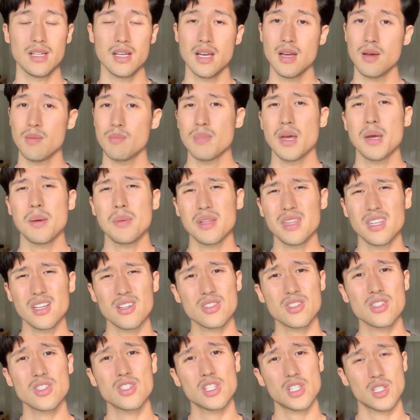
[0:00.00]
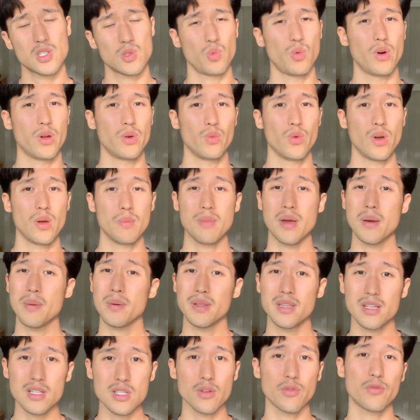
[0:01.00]
Maybe there isn't just one way. Maybe
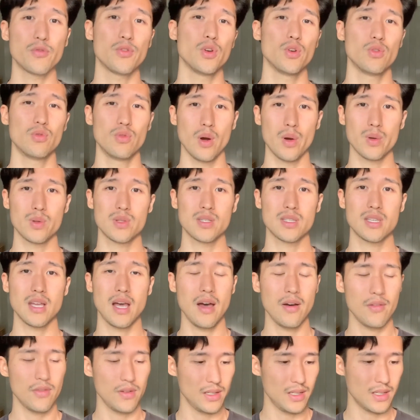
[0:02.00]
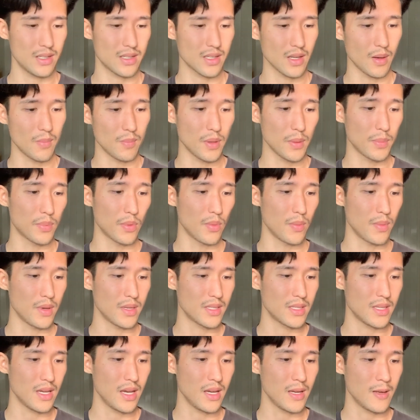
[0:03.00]
there's a few roads to heaven, as some people may
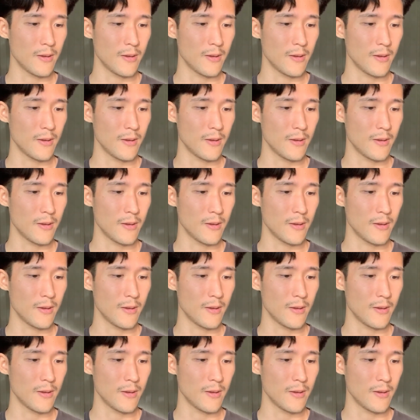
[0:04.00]
say.